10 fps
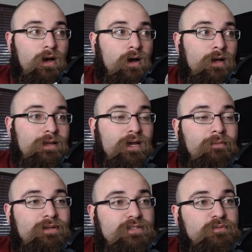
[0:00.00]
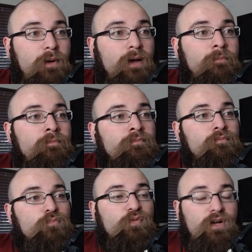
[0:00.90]
I like him at this spot.
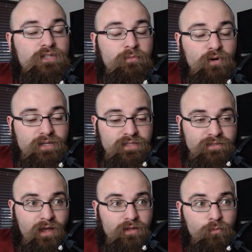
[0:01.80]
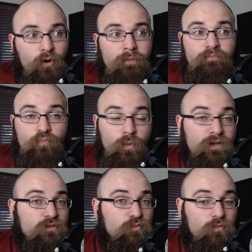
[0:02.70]
Moving on to number 18, Tyler Boyd
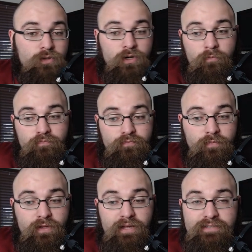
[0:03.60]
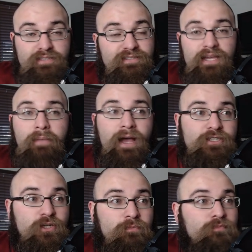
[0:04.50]
with, you know, it's the same
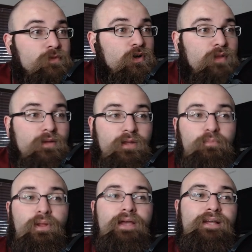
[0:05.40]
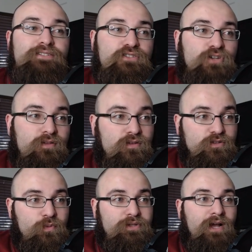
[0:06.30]
matchup. You know, they play against each other
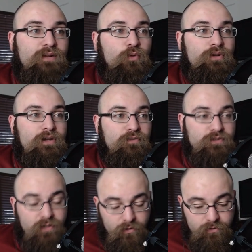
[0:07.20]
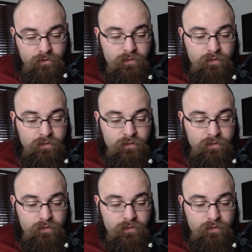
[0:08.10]
this week, Tyler Boyd, Larry Fitzgerald.